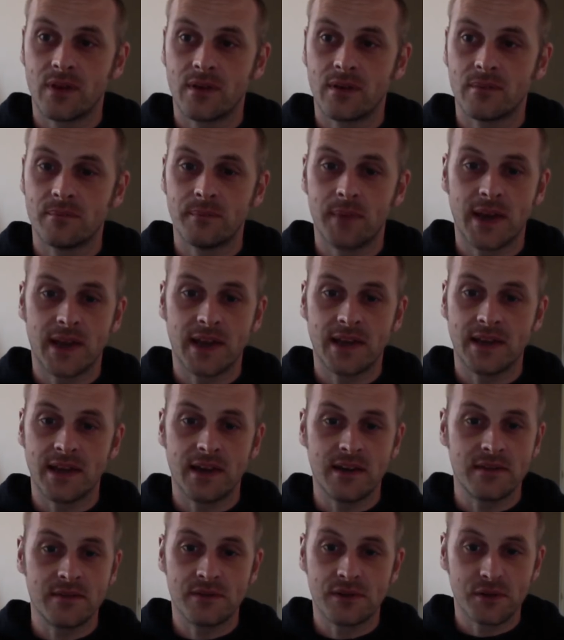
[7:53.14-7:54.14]
making
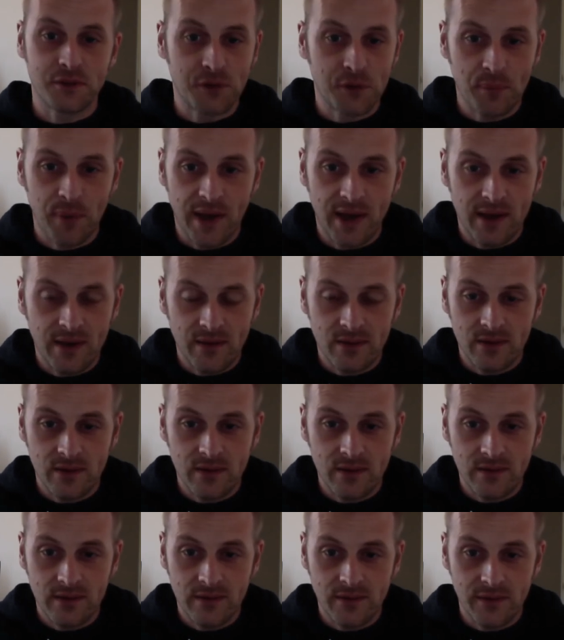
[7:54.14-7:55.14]
any fuss about
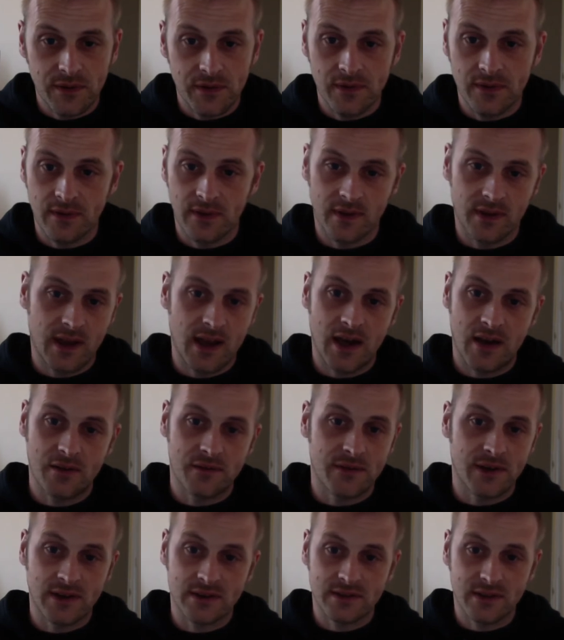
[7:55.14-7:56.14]
how
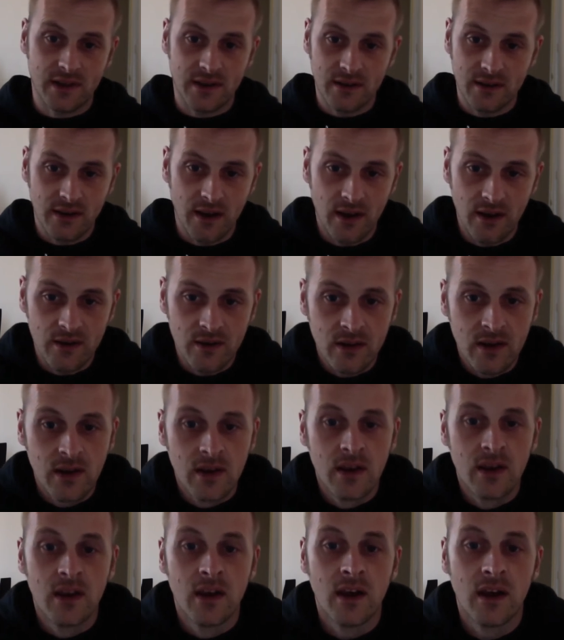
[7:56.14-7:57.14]
fast it can go
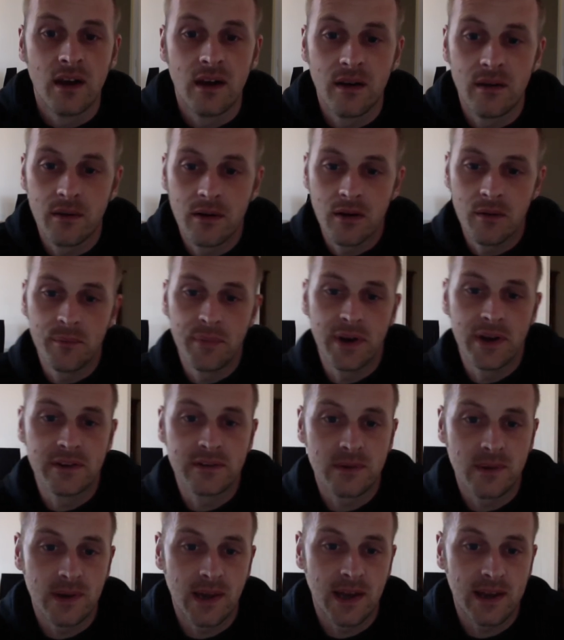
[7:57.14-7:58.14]
compared
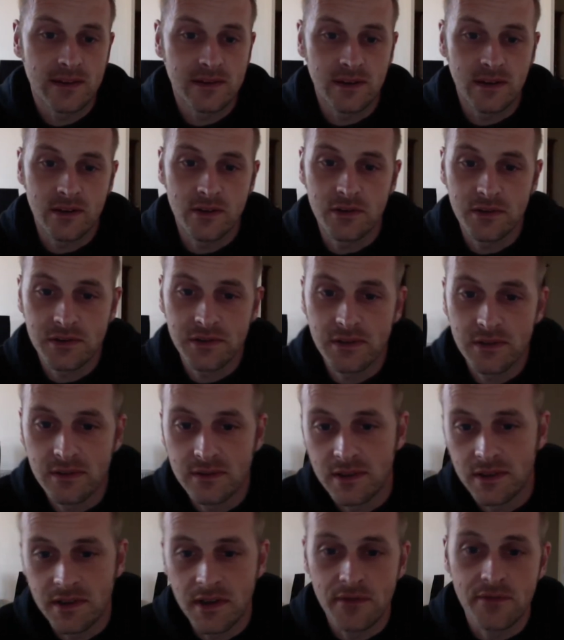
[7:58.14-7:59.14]
to Alexa, because
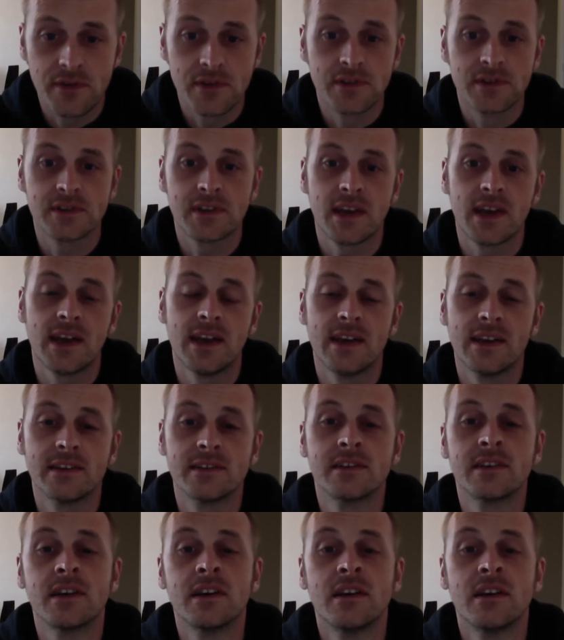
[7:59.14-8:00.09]
the difference is